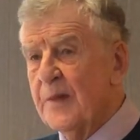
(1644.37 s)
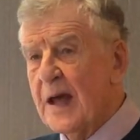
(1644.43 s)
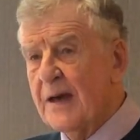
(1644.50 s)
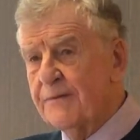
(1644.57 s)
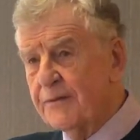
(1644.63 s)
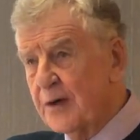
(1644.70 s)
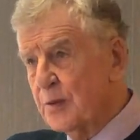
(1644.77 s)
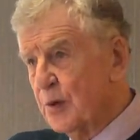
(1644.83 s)

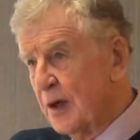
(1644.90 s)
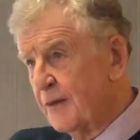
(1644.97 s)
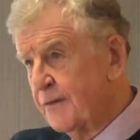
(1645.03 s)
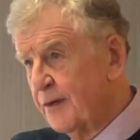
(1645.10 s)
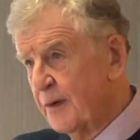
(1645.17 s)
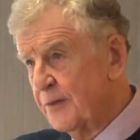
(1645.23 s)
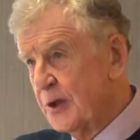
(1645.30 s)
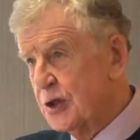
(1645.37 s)
Everyone
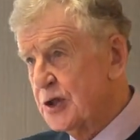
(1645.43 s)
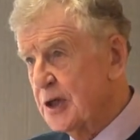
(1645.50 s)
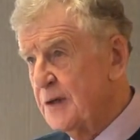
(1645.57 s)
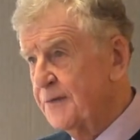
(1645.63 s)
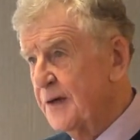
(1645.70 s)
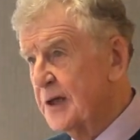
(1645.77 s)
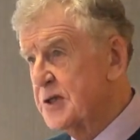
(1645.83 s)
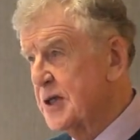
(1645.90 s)
from the
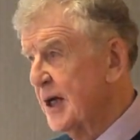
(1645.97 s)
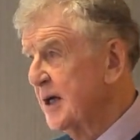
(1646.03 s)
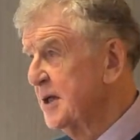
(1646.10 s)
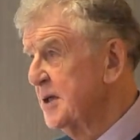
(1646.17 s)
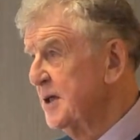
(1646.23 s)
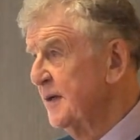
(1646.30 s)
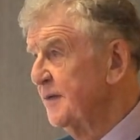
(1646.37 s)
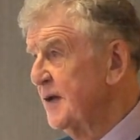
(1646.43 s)
chief
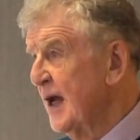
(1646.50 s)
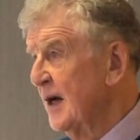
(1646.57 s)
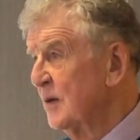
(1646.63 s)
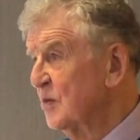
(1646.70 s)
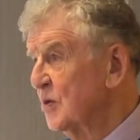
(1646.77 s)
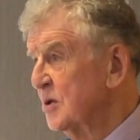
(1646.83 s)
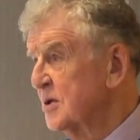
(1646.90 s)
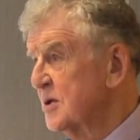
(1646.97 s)
executive
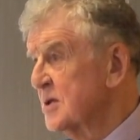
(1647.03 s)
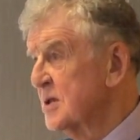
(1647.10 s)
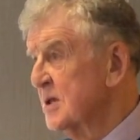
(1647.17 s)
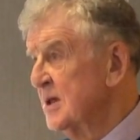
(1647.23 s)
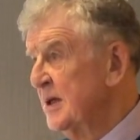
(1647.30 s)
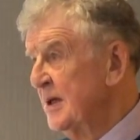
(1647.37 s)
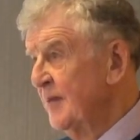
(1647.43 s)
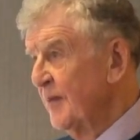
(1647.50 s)
downwards
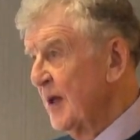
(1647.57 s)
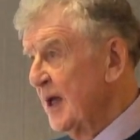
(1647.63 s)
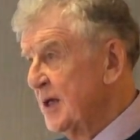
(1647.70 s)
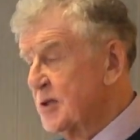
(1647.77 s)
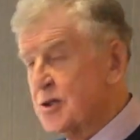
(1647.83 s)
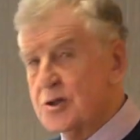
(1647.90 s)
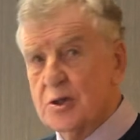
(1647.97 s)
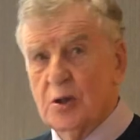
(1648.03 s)

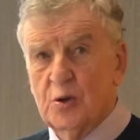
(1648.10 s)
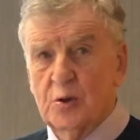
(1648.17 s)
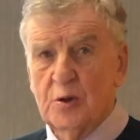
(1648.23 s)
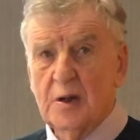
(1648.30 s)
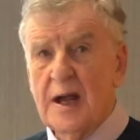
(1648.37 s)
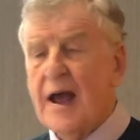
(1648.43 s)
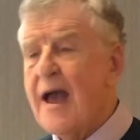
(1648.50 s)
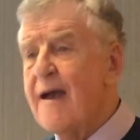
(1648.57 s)
is
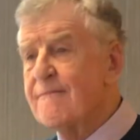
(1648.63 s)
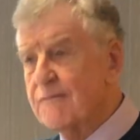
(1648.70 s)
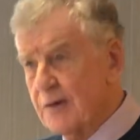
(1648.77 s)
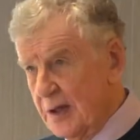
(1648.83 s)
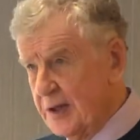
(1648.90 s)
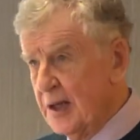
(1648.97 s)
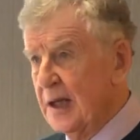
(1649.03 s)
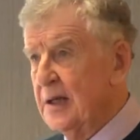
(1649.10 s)
taught
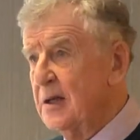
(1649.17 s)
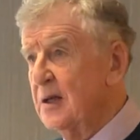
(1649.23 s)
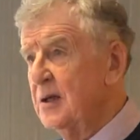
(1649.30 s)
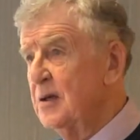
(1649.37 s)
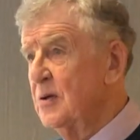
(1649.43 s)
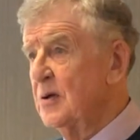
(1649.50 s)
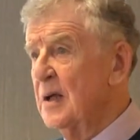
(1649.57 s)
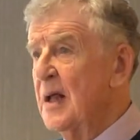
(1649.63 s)
everything that
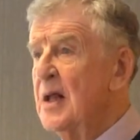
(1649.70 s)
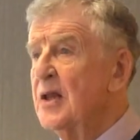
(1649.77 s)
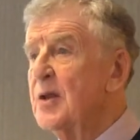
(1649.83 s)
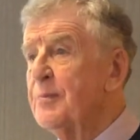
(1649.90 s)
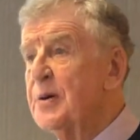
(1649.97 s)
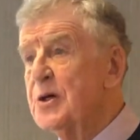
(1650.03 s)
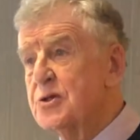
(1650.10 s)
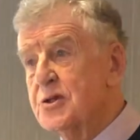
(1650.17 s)
the
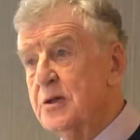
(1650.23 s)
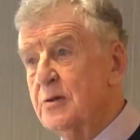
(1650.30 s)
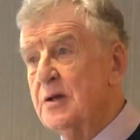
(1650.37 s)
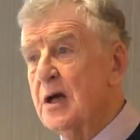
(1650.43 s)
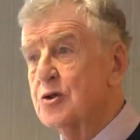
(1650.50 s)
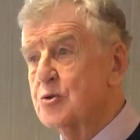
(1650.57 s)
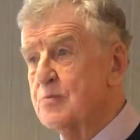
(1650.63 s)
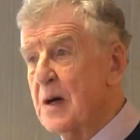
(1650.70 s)
person who
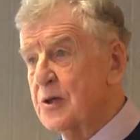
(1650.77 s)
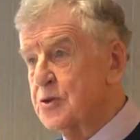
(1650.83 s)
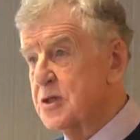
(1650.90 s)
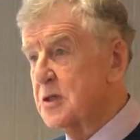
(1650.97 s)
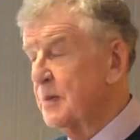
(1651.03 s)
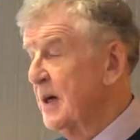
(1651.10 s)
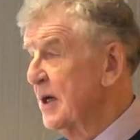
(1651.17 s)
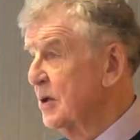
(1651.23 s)
knows most
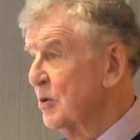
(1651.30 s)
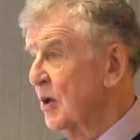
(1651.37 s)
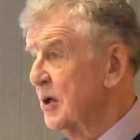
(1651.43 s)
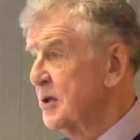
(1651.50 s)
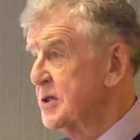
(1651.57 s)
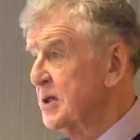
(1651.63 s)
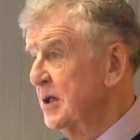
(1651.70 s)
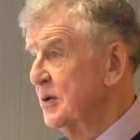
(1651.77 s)
about
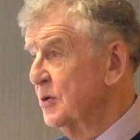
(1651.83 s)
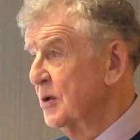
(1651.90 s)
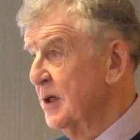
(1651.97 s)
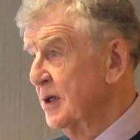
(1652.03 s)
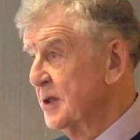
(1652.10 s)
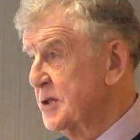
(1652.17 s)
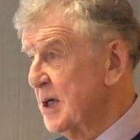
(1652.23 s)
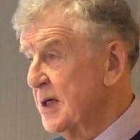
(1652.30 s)
quality in
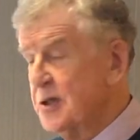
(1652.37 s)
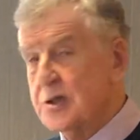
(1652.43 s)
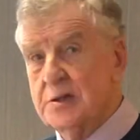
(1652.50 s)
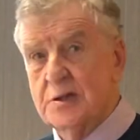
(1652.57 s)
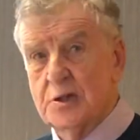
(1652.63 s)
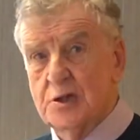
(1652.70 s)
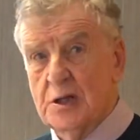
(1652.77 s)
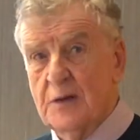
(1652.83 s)
organisations
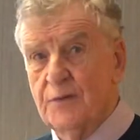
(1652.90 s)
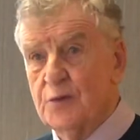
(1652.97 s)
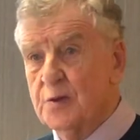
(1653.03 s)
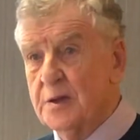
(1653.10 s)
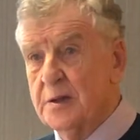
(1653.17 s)
is the chief